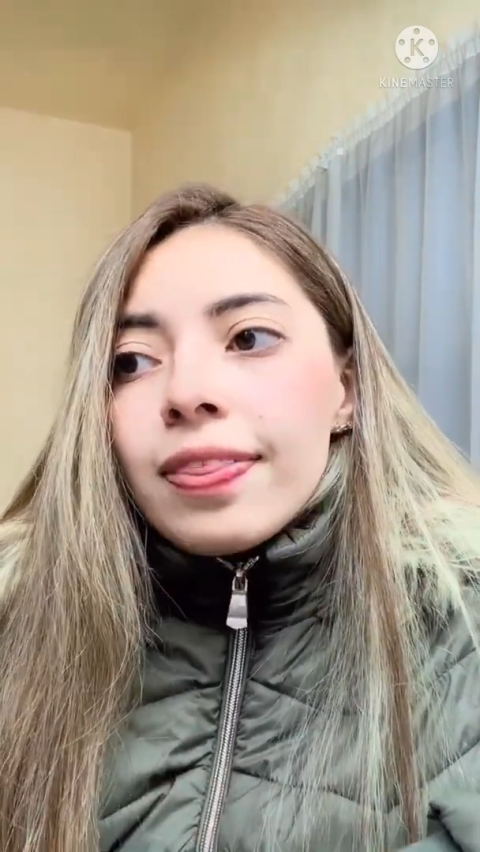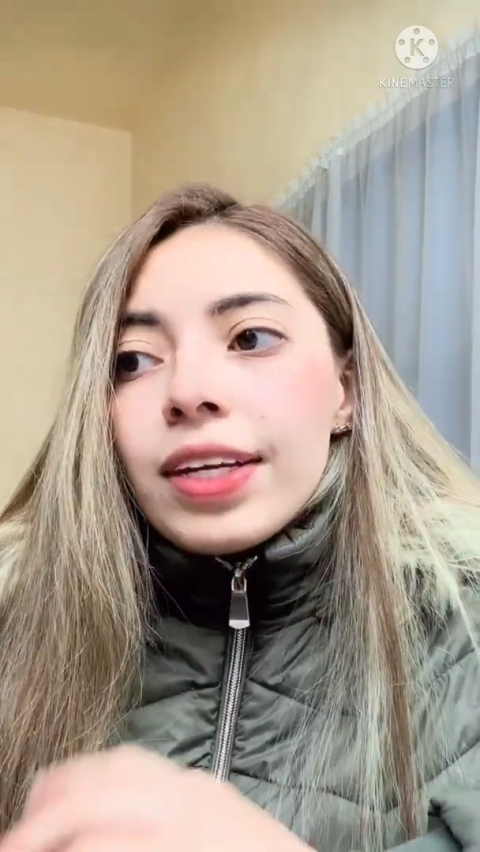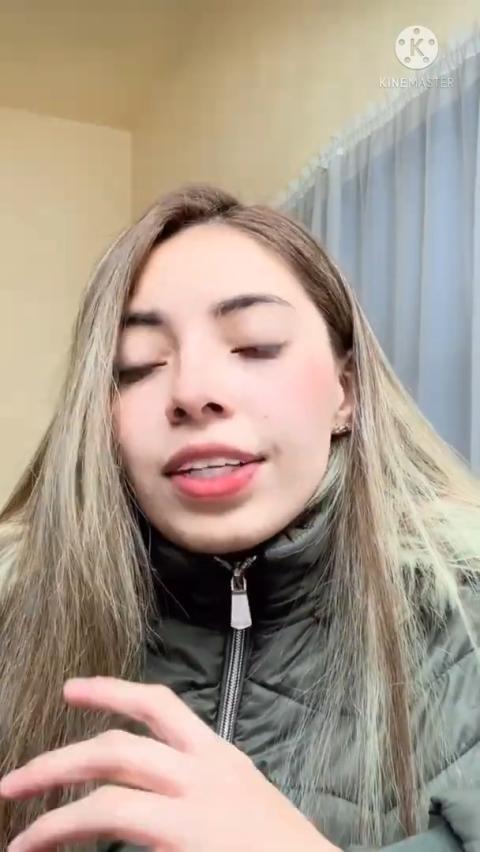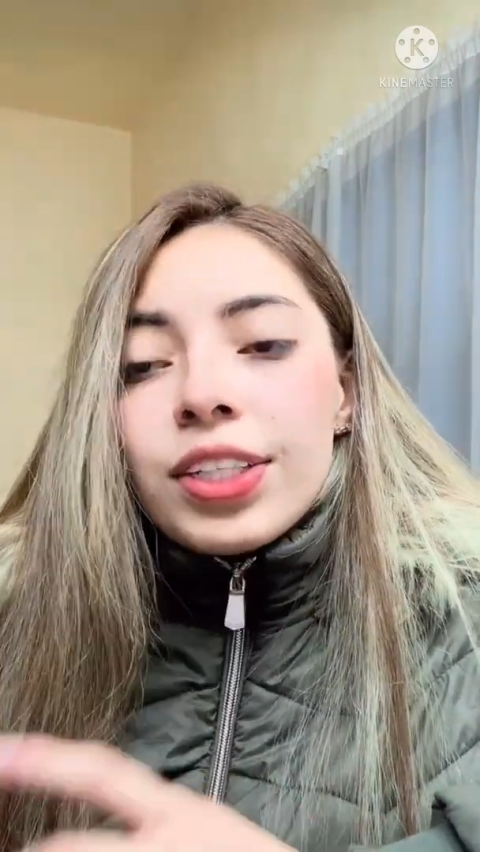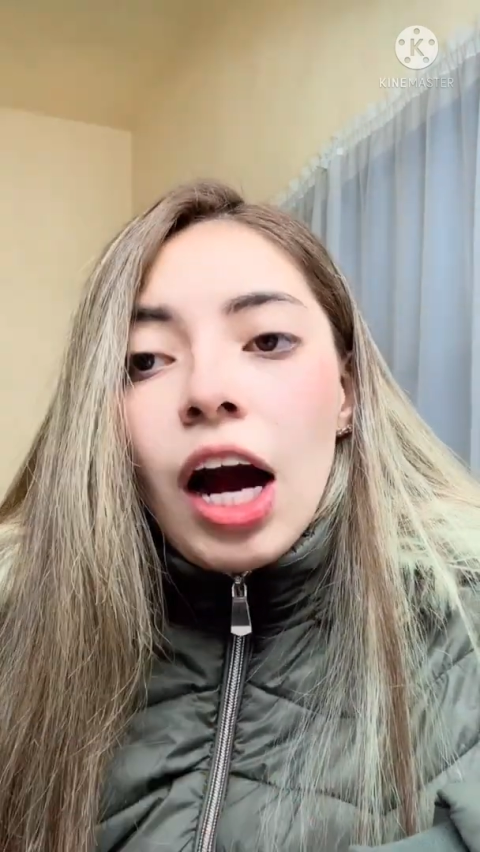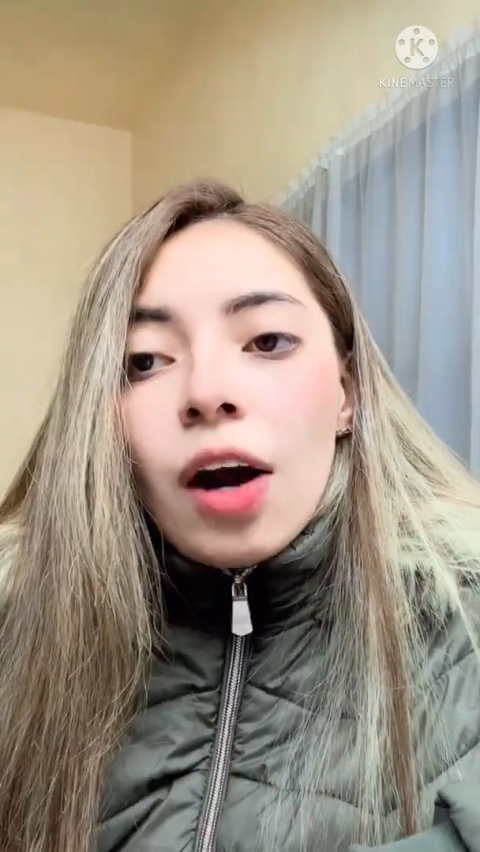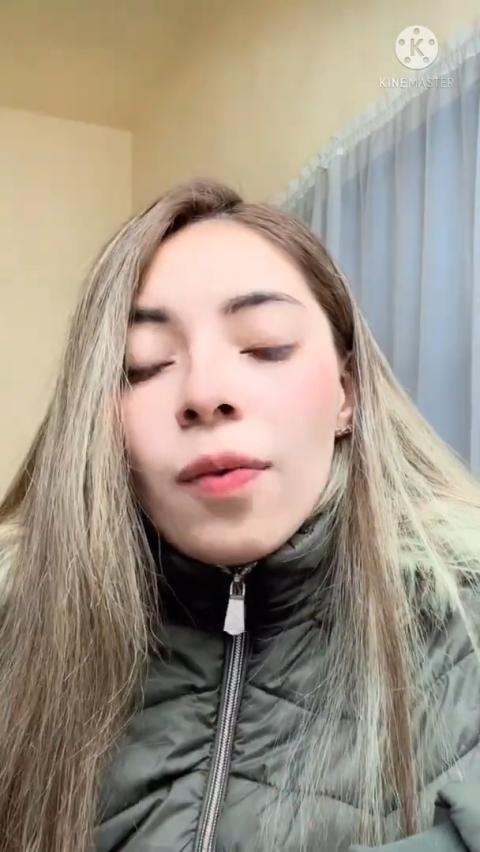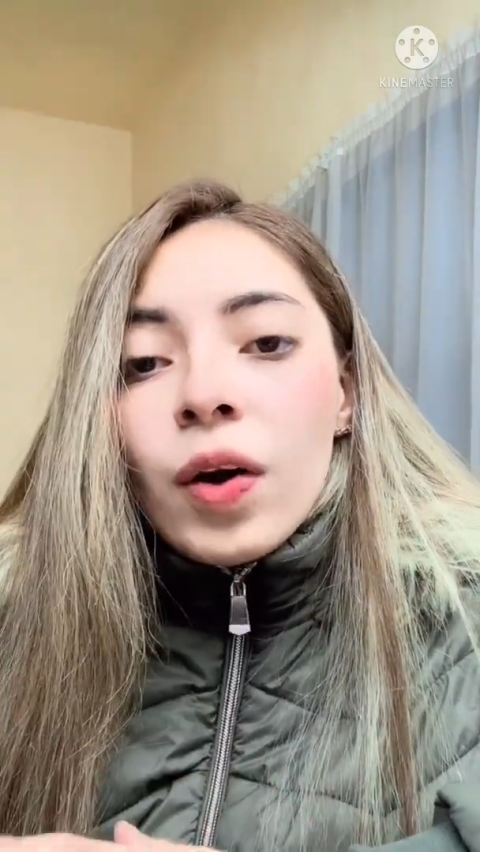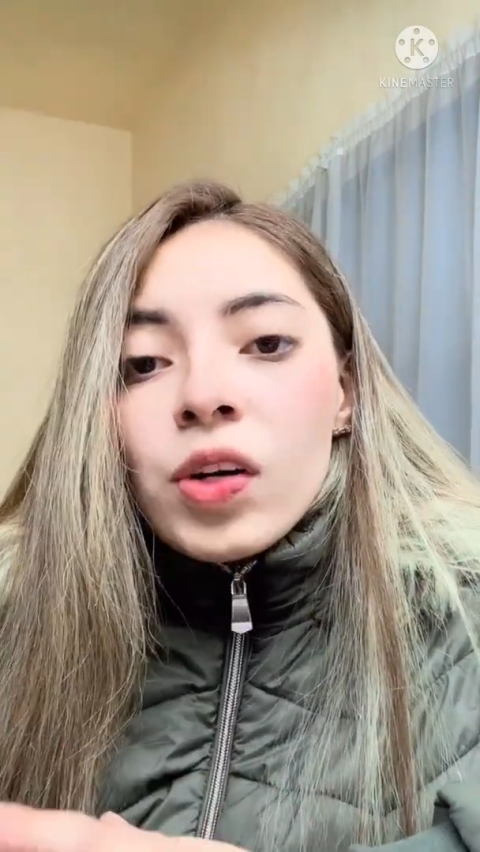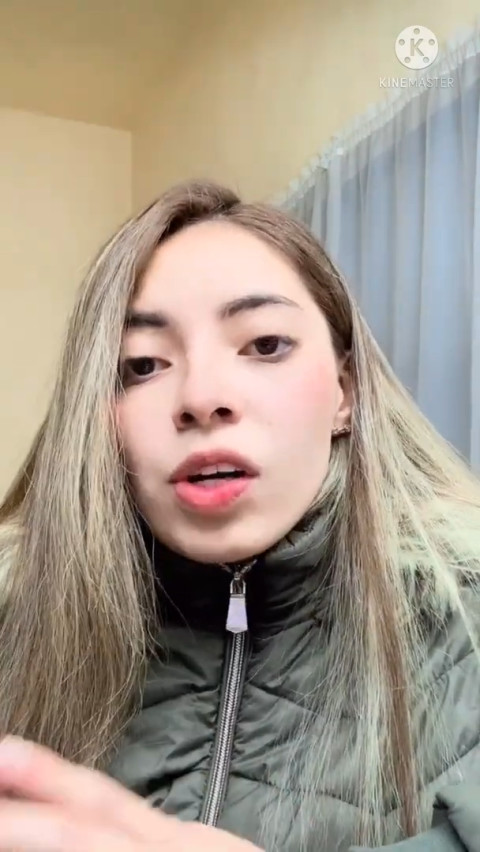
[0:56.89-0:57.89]
the
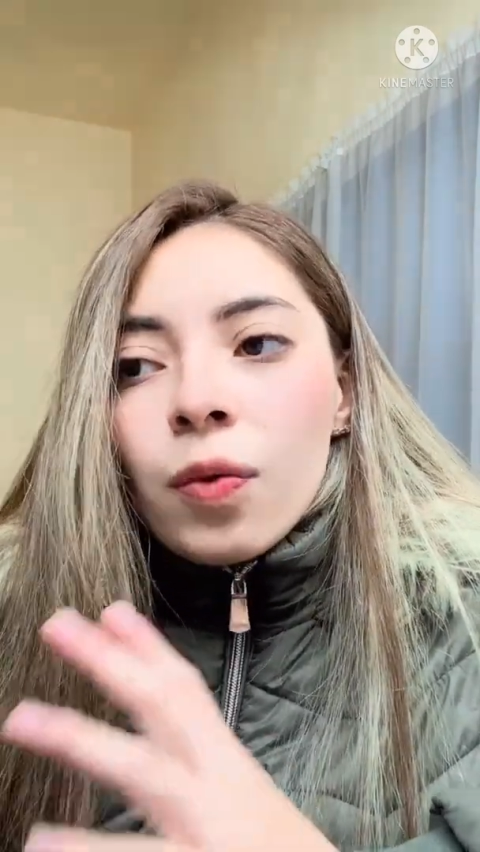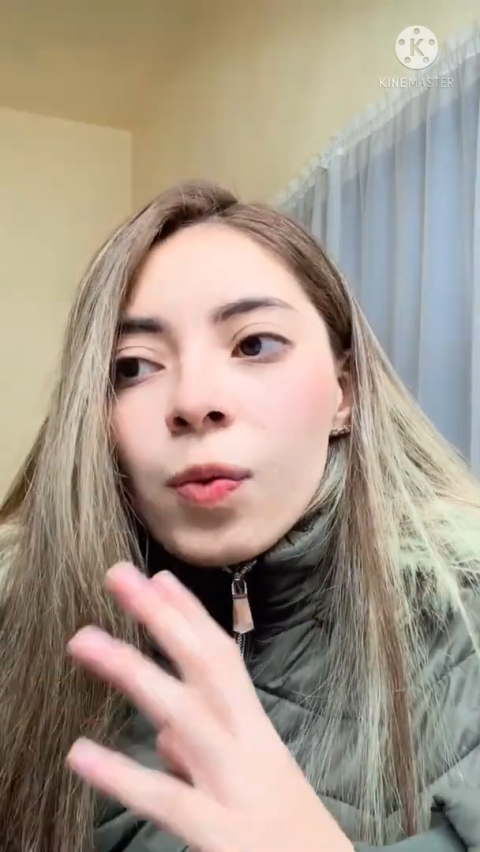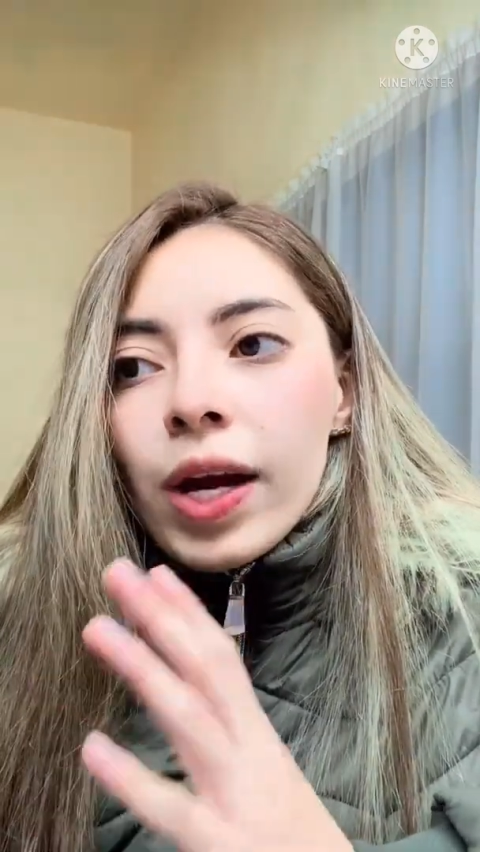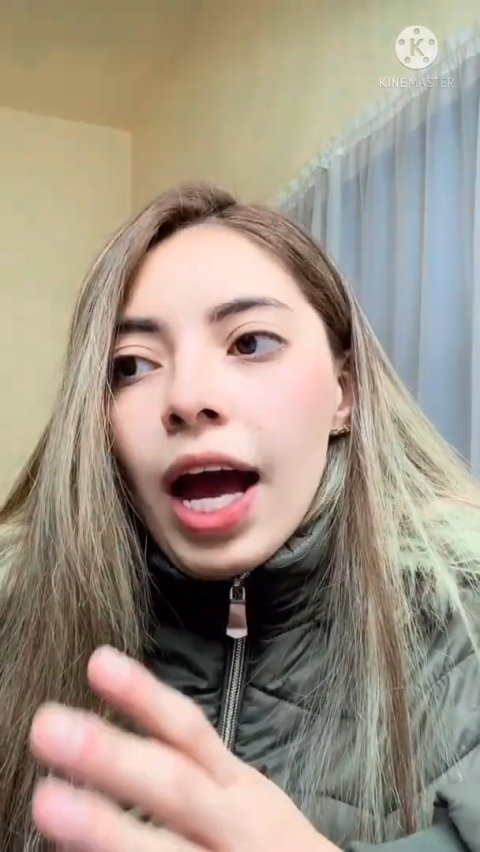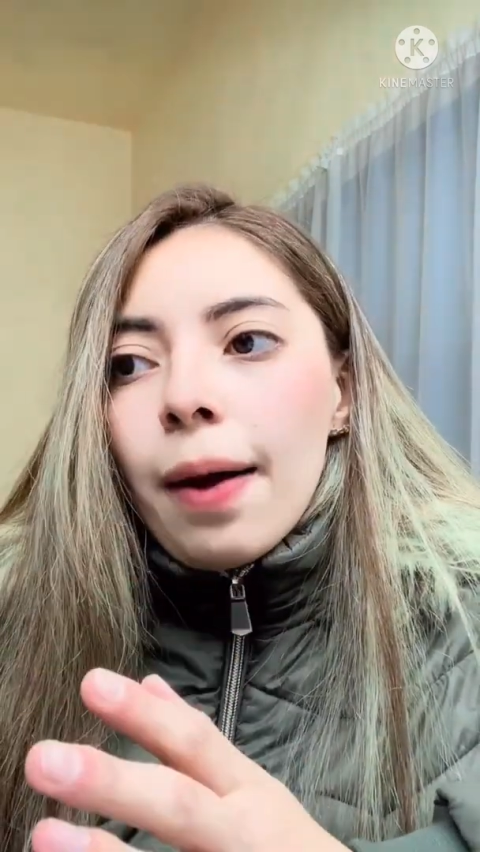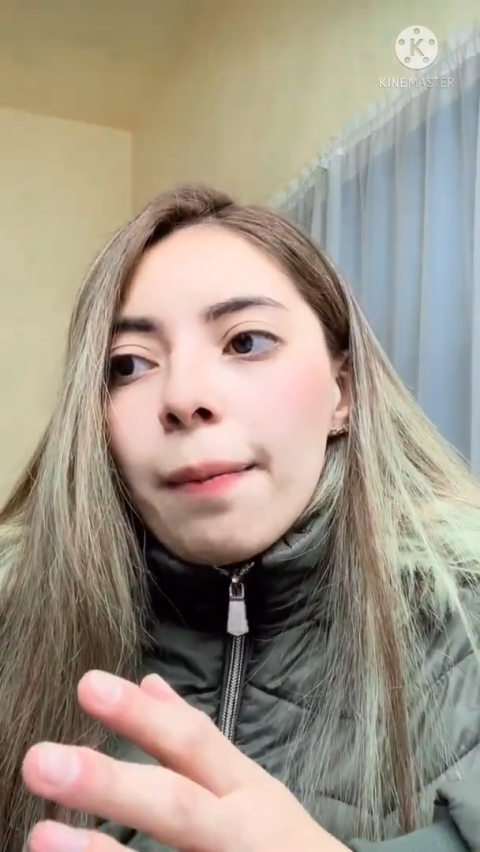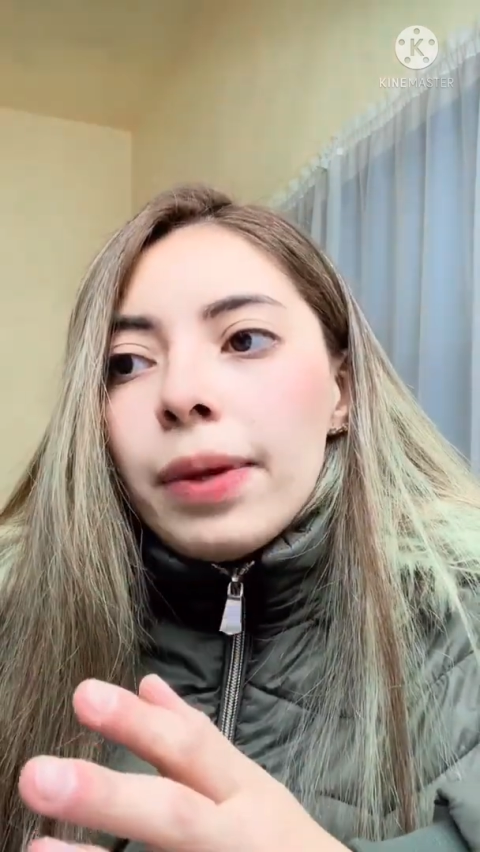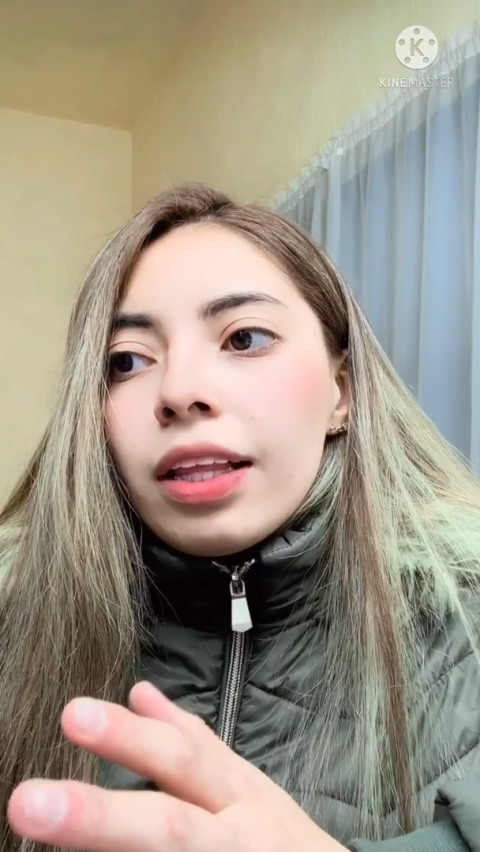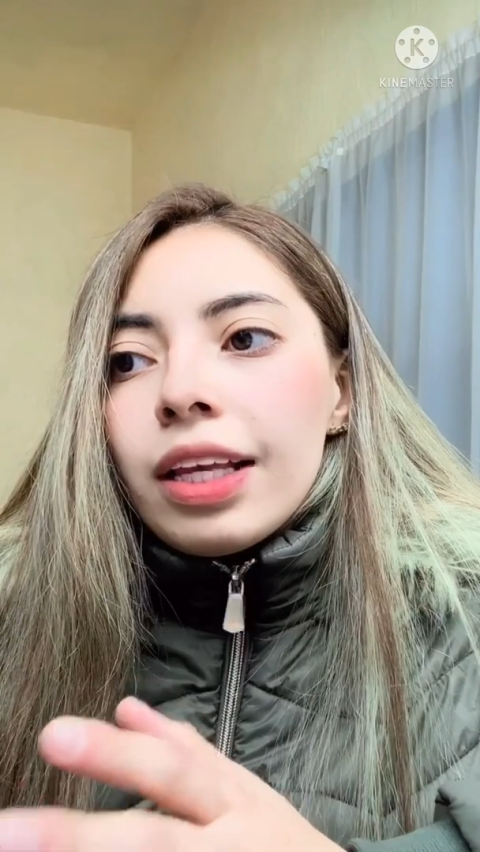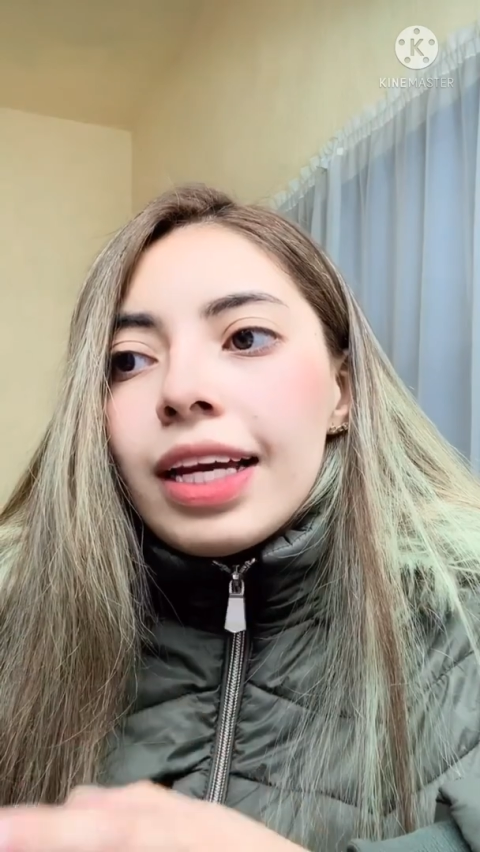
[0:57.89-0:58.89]
jawbone of
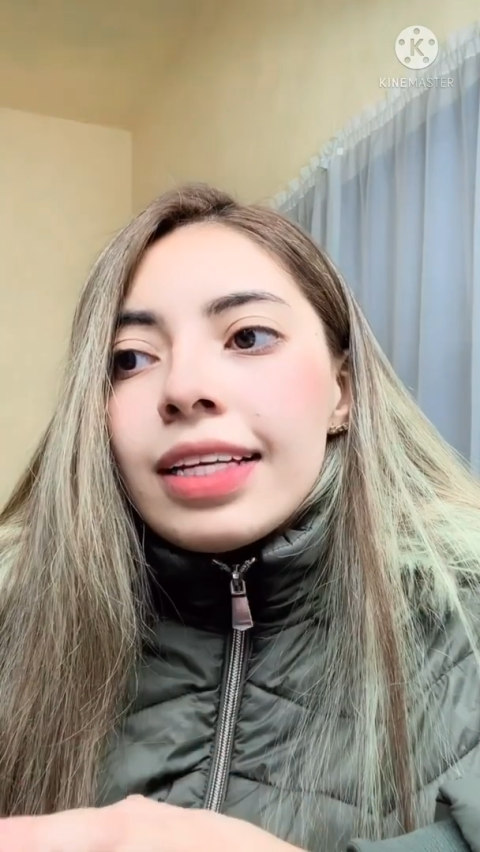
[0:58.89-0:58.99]
camel,